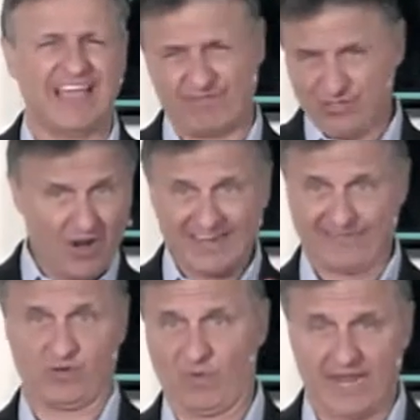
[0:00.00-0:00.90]
have you not
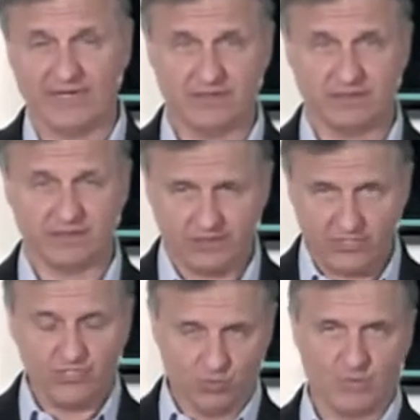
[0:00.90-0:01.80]
even read
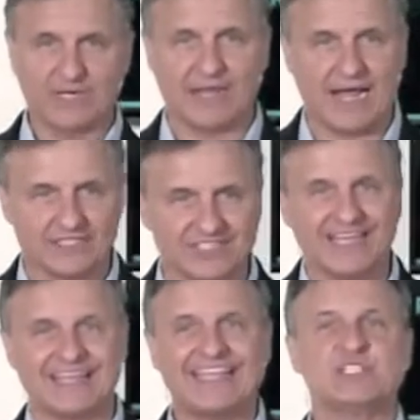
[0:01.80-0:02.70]
you realize
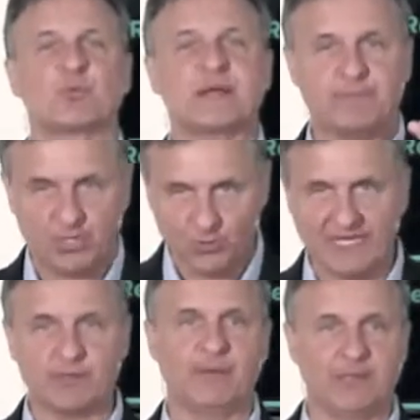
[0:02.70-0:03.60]
he's
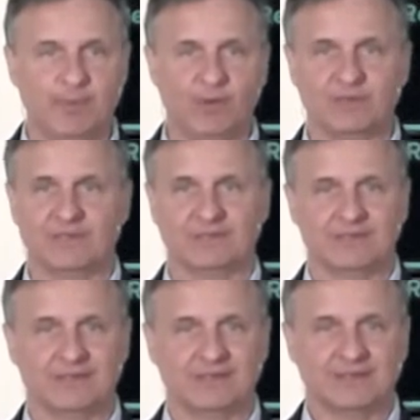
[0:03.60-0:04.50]
rebuking people
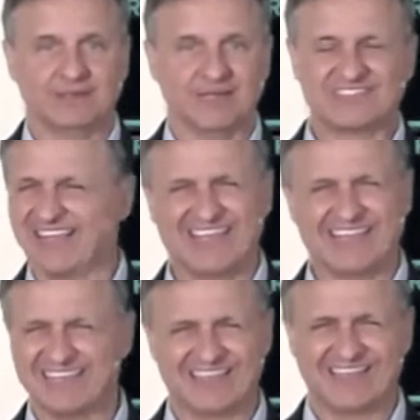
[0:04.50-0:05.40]
it's like